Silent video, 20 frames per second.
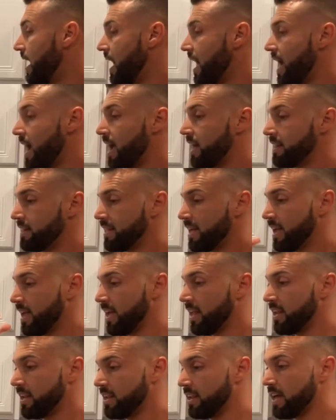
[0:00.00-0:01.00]
And
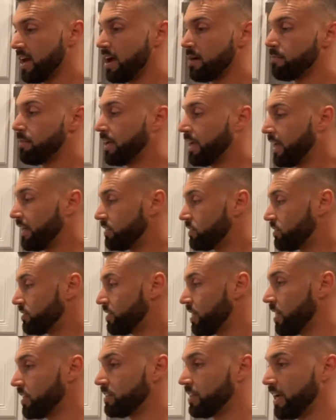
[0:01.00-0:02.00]
then I'm gonna get to
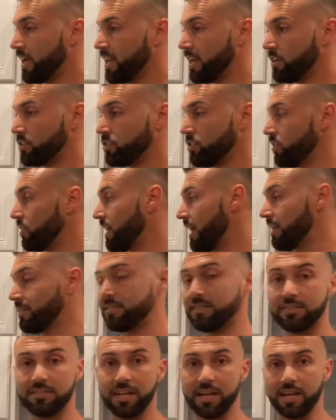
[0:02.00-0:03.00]
sauteing. I'll show you
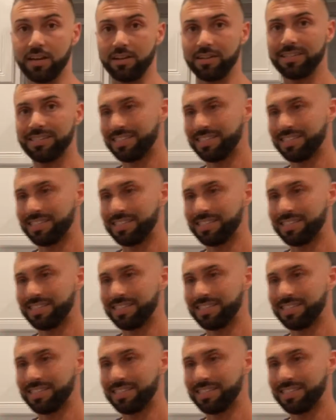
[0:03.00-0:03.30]
guys in a second.